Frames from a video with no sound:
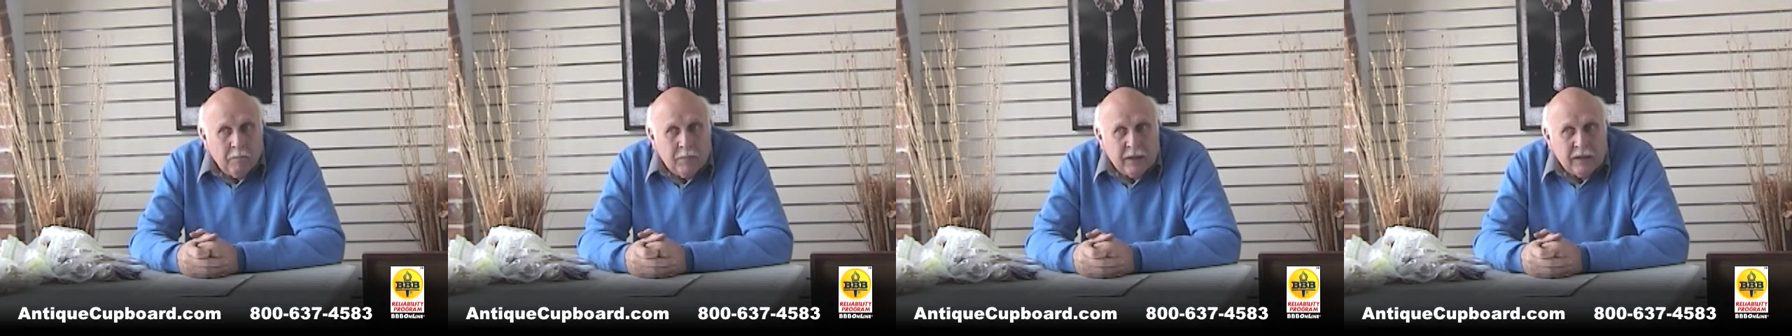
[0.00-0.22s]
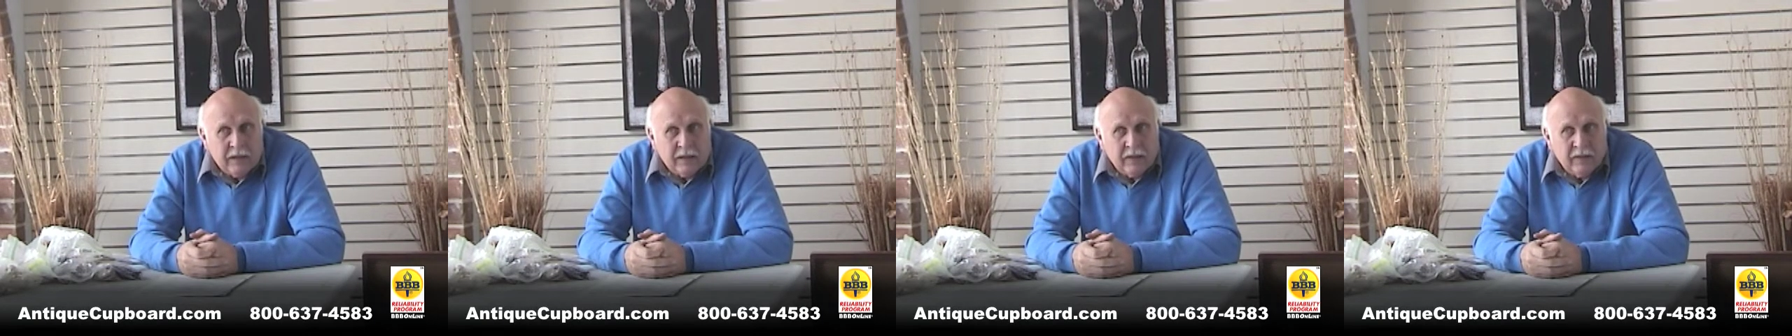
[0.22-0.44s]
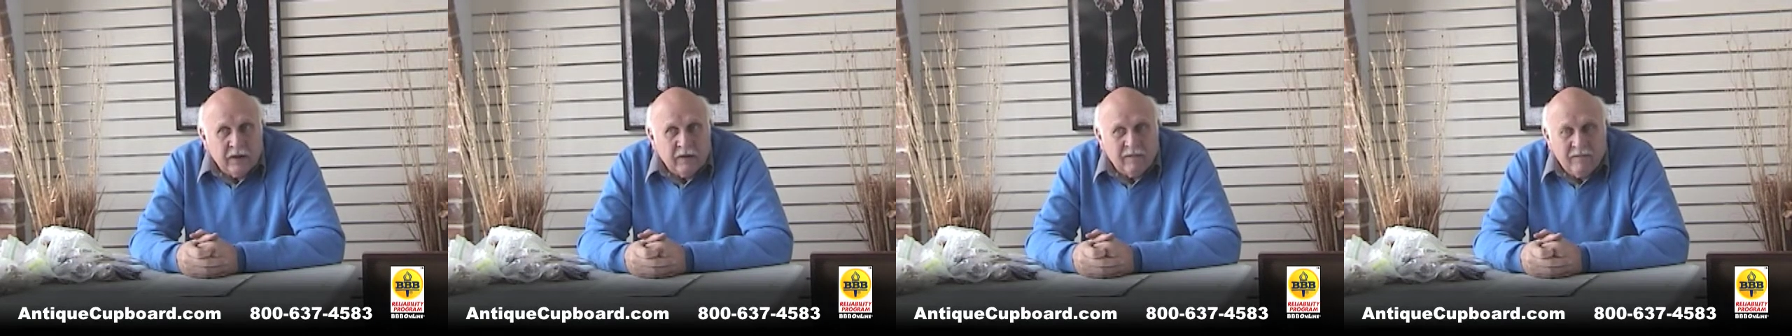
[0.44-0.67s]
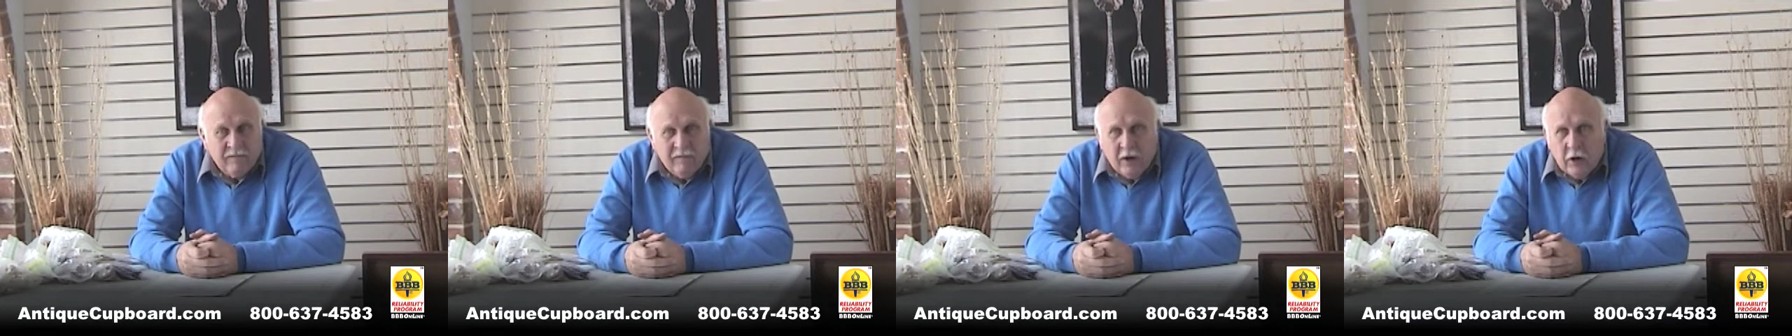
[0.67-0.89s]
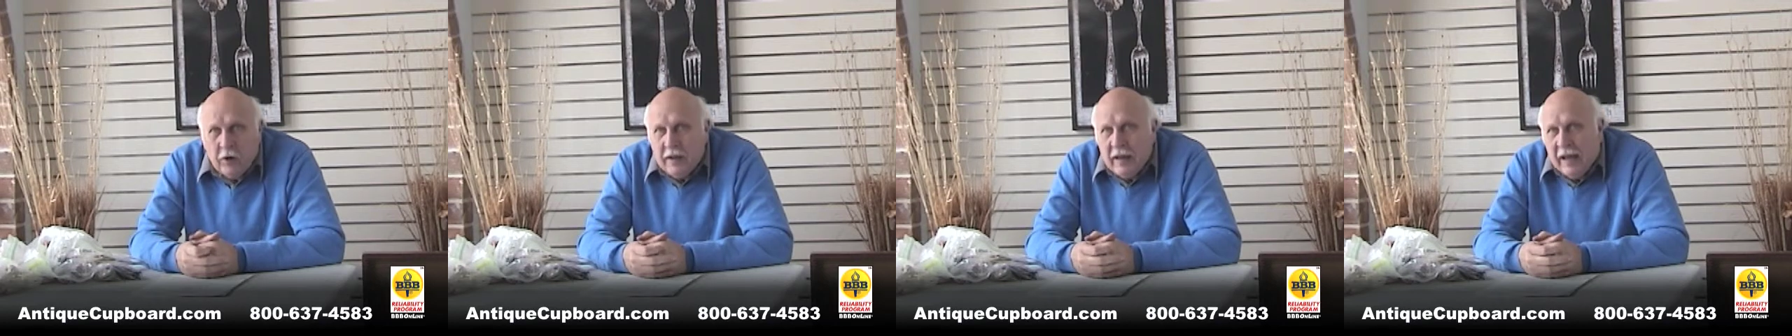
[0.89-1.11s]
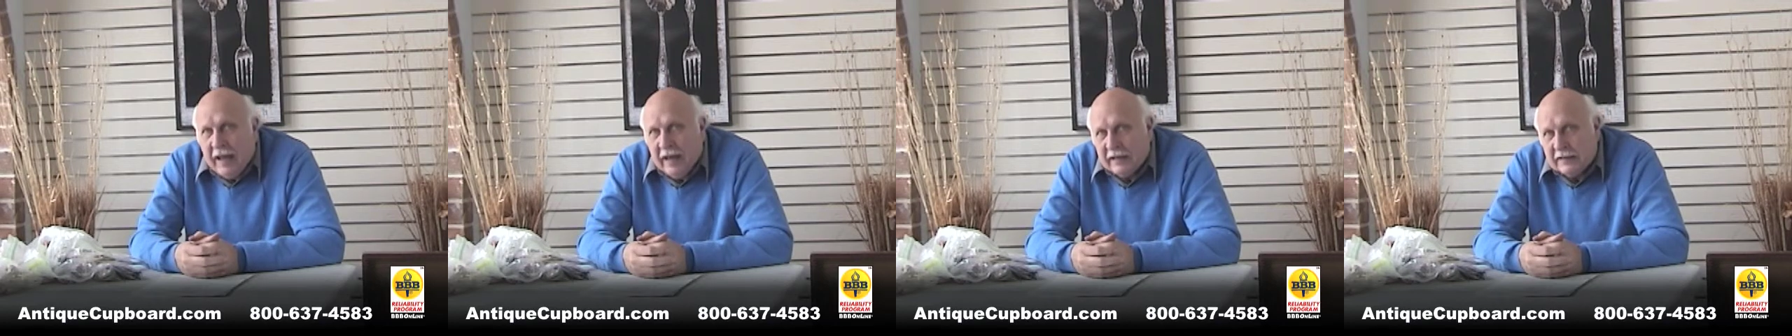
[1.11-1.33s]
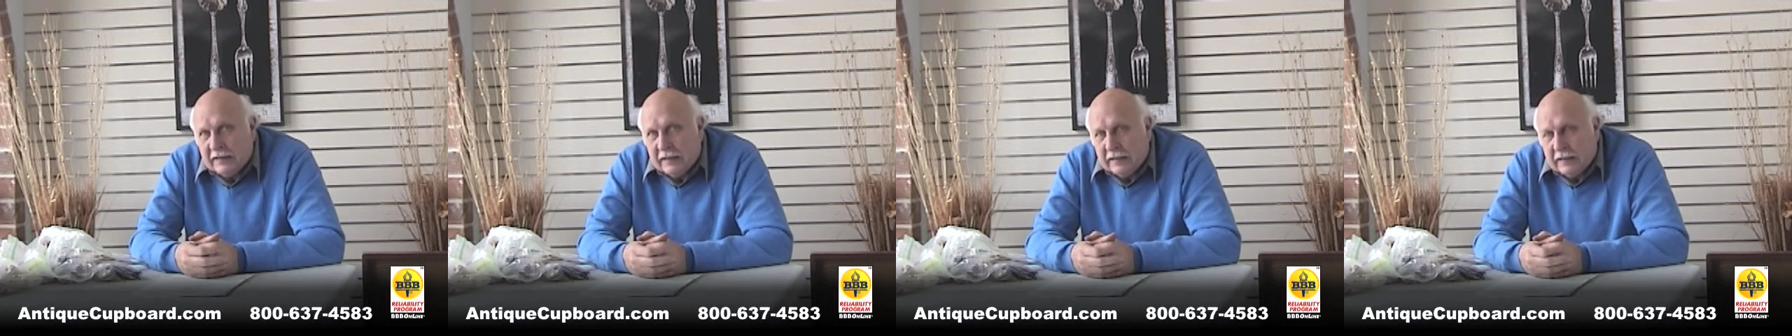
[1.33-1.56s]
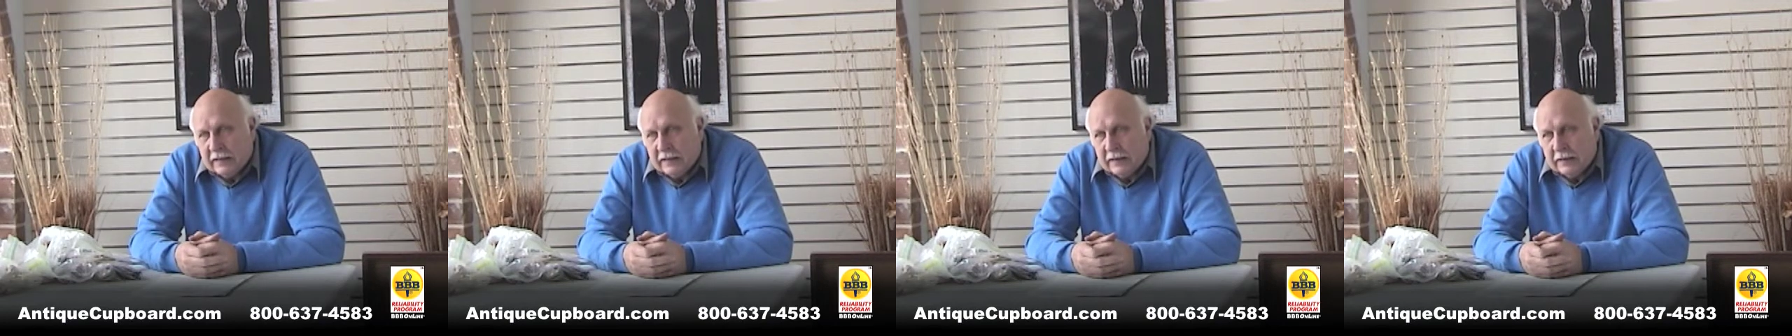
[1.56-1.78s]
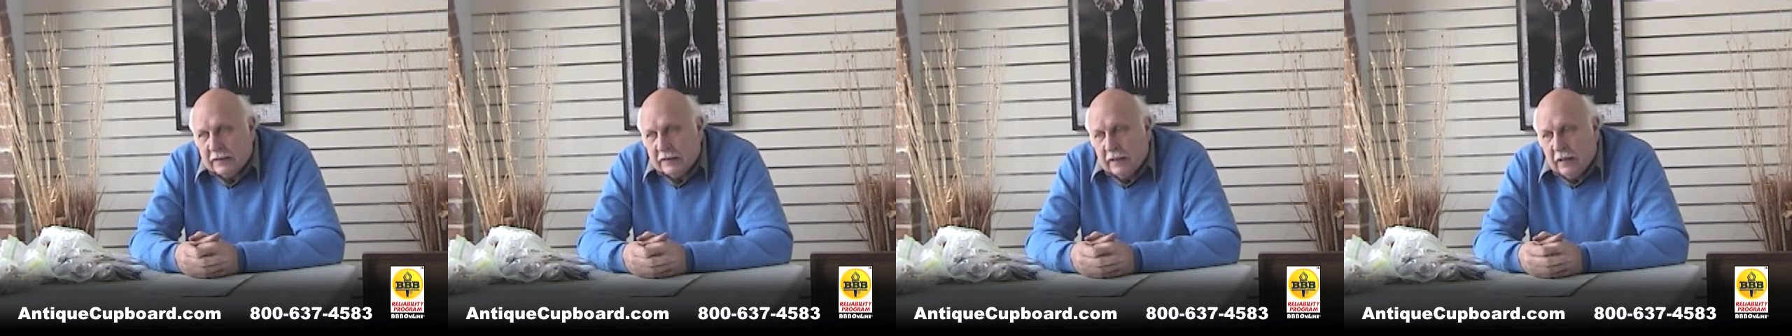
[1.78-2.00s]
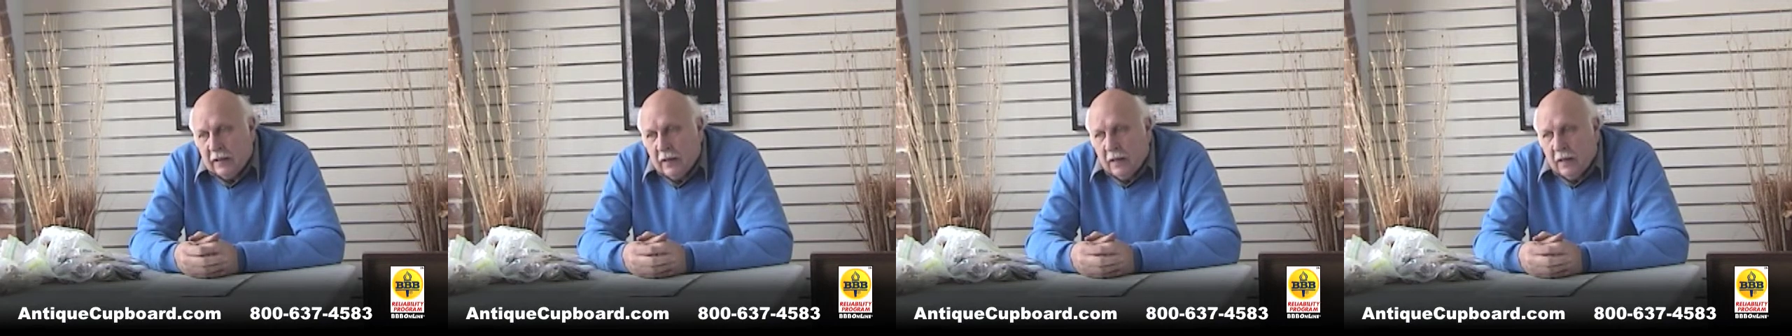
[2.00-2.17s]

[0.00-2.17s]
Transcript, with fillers: but they're very hesitant,